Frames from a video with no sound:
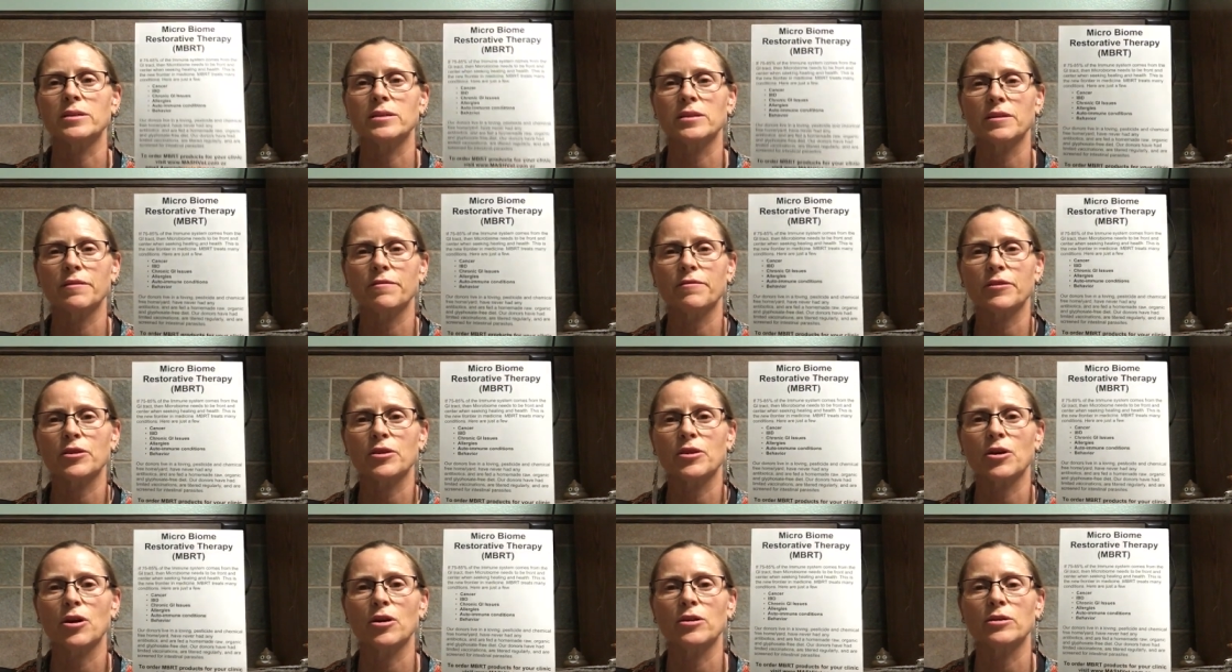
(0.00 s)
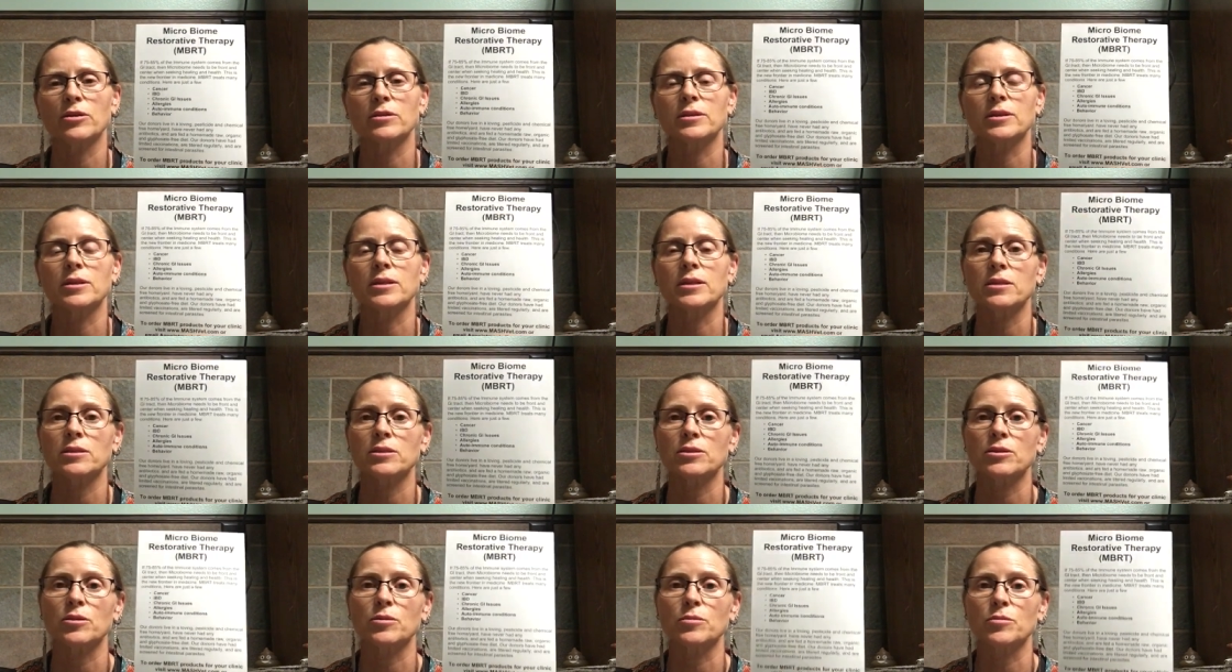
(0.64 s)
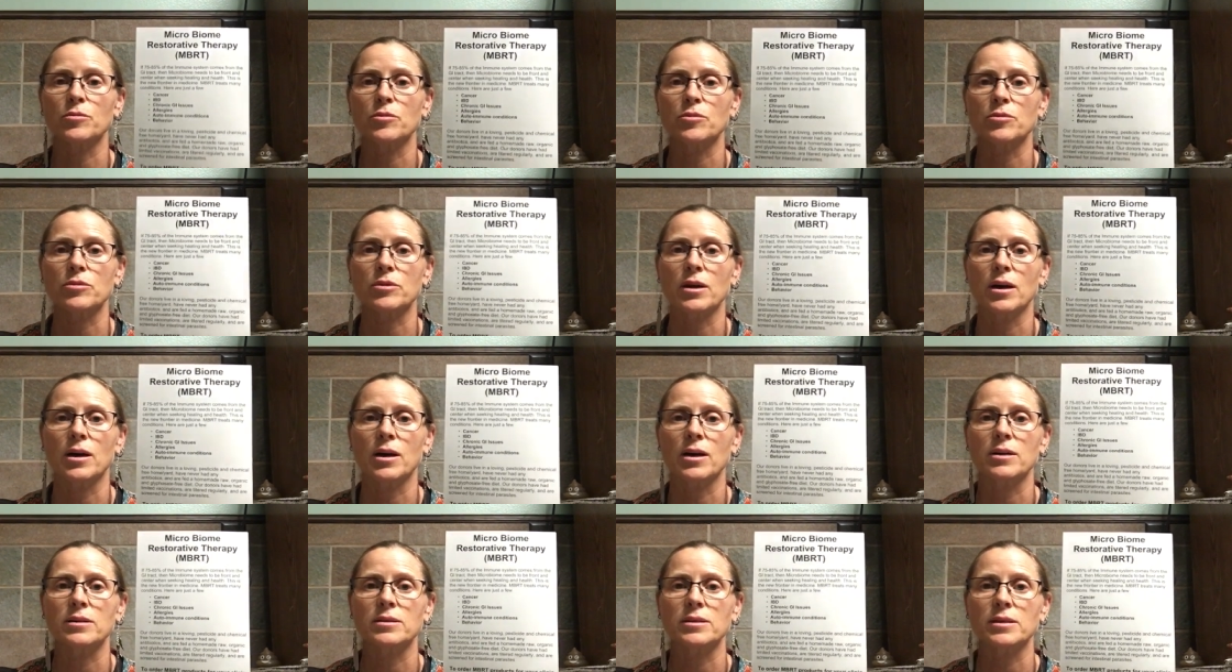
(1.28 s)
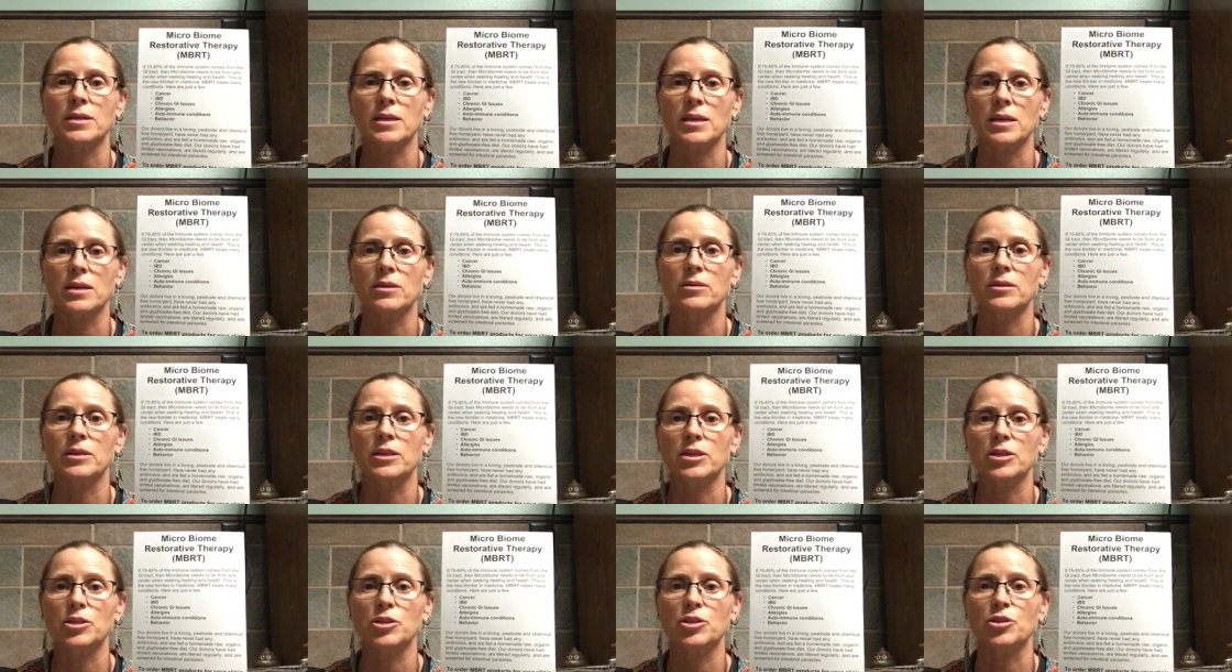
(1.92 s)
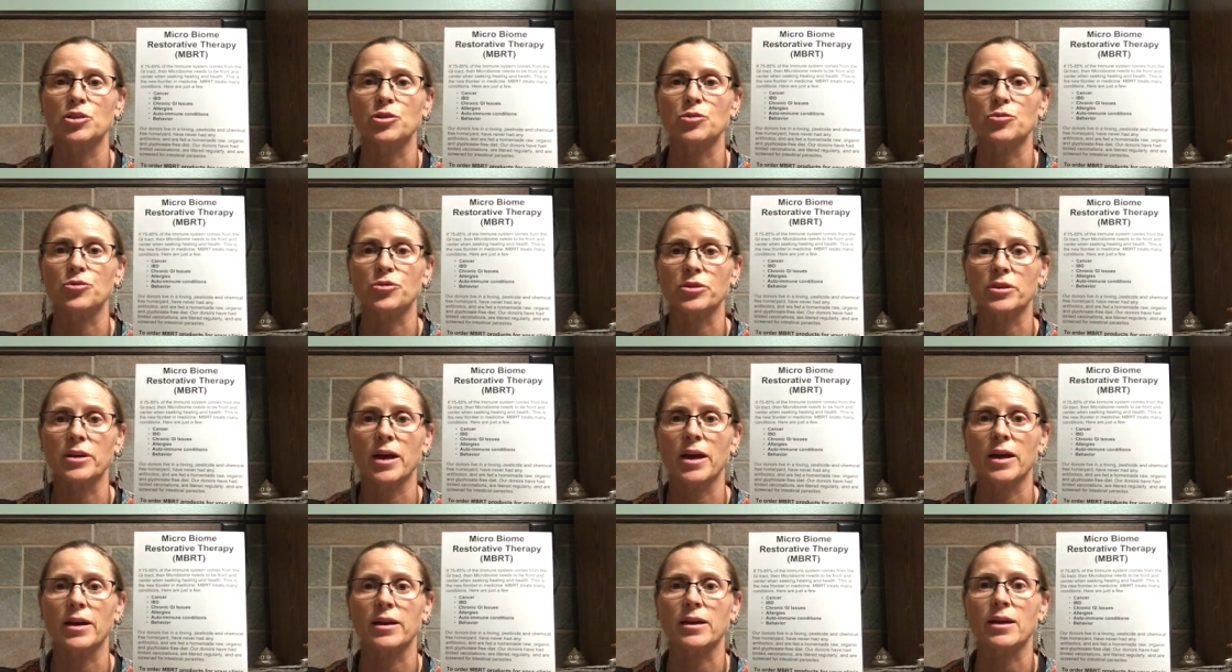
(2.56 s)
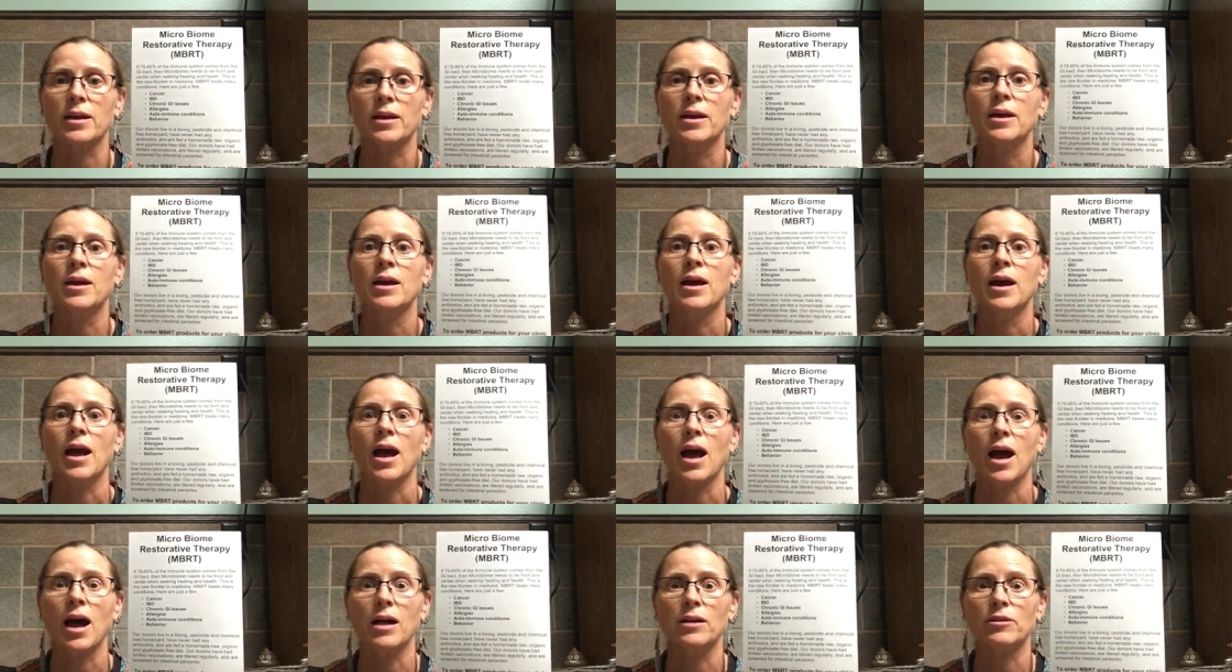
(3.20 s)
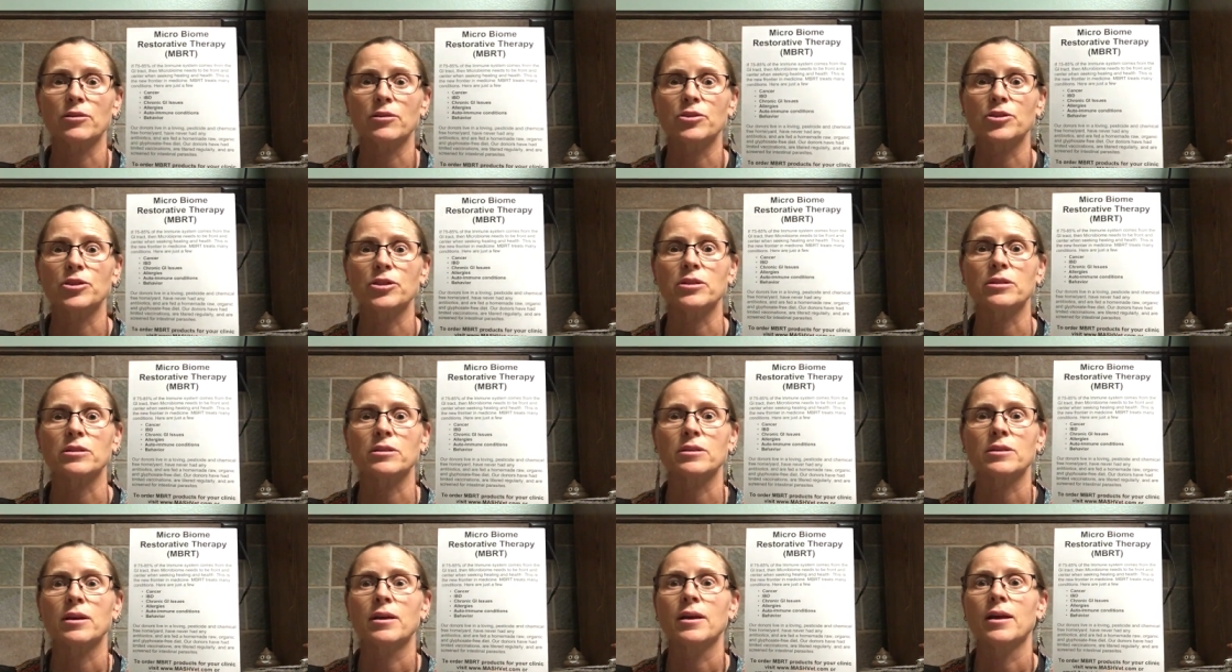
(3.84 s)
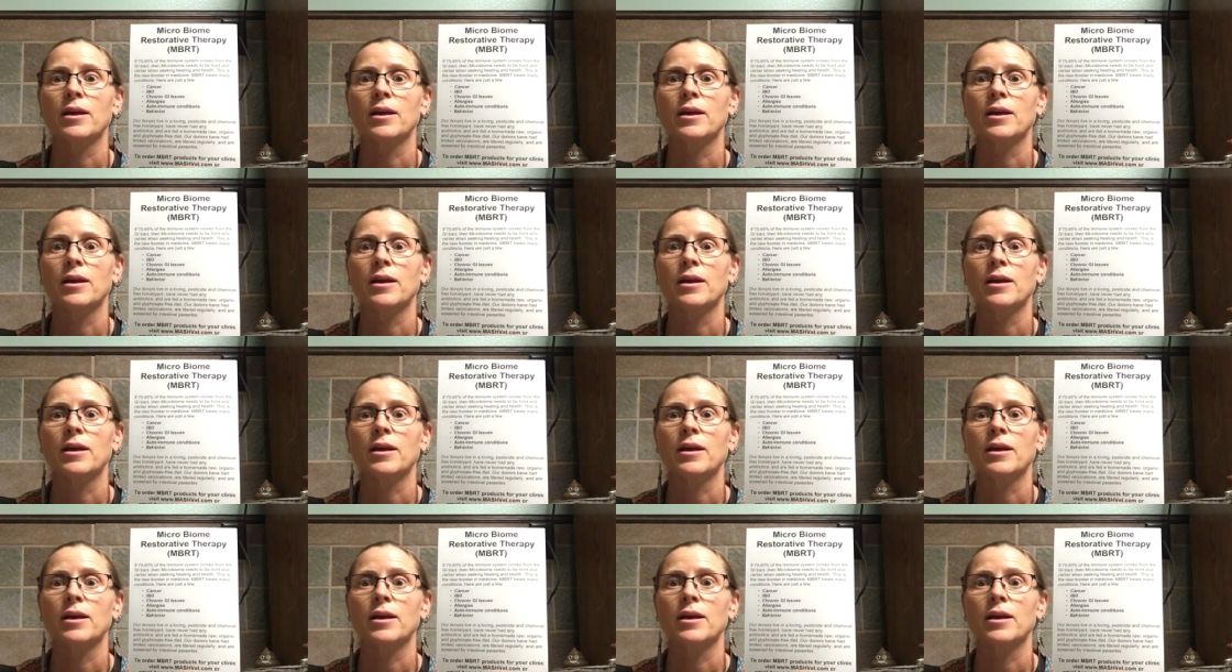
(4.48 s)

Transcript: difficult, get to the root cause, heal issues like allergies,